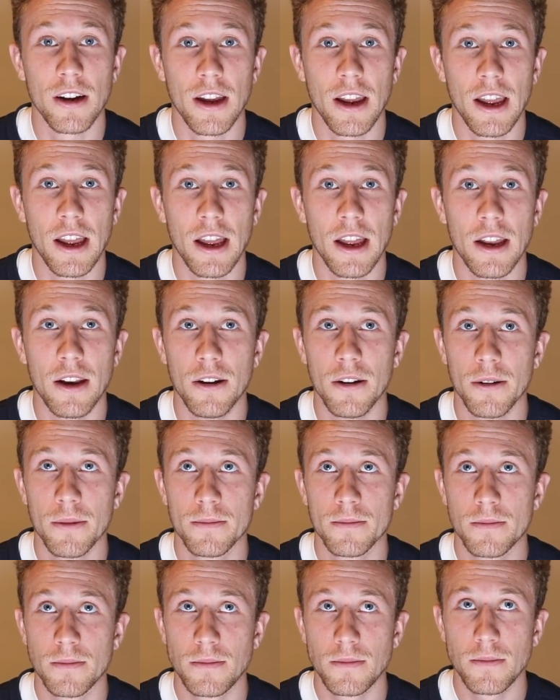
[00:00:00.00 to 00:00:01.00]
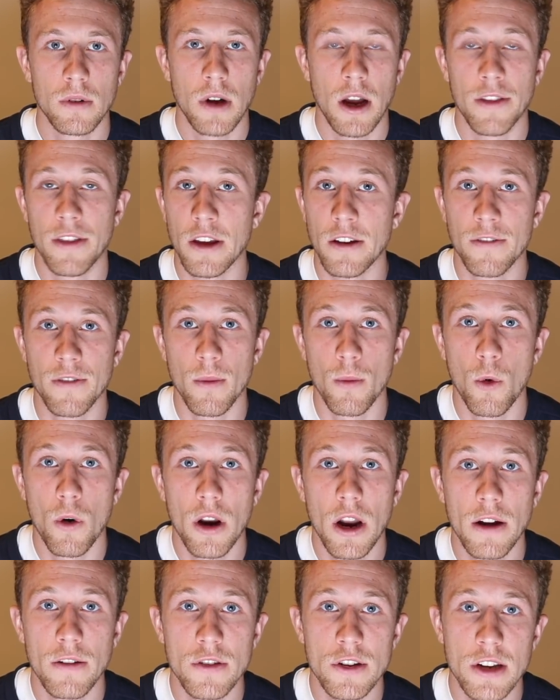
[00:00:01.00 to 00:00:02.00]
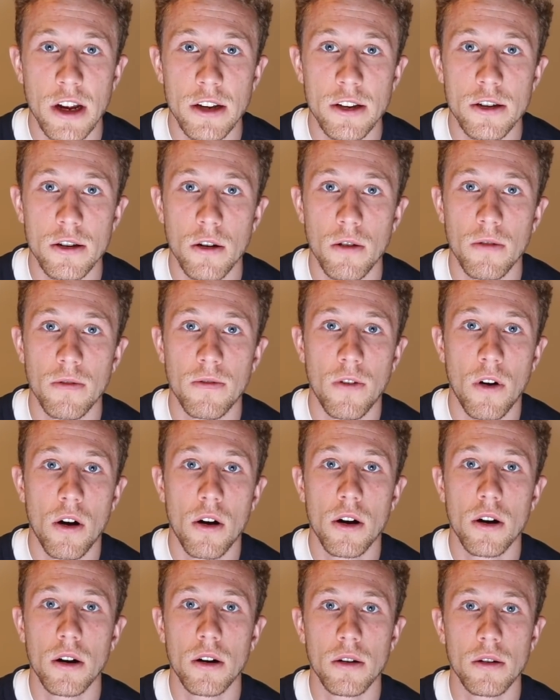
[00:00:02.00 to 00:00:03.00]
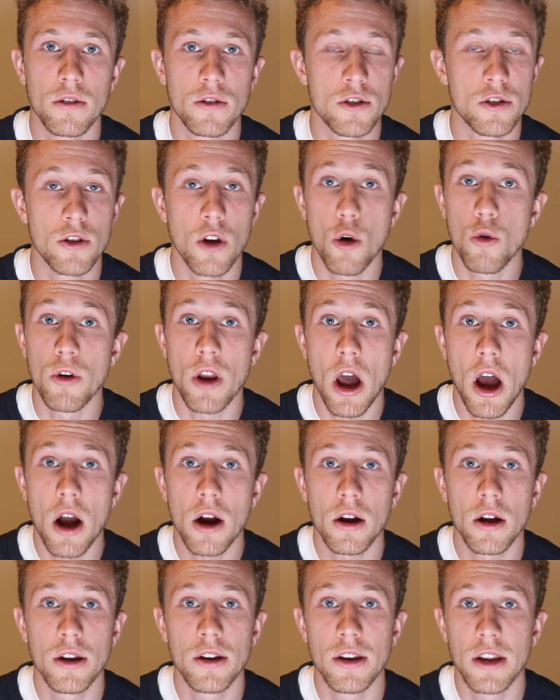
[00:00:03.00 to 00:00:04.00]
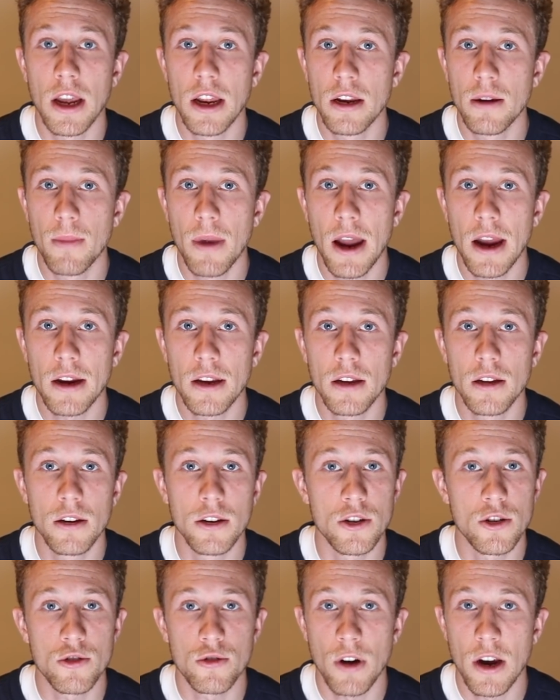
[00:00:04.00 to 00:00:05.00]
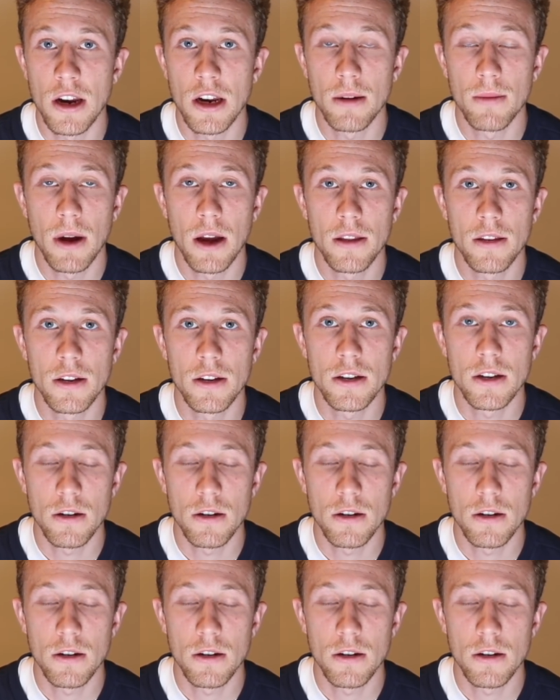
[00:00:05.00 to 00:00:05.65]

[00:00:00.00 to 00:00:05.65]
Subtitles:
And I think from what I've said so far, there's no knock on Danny Mackey and his training methods.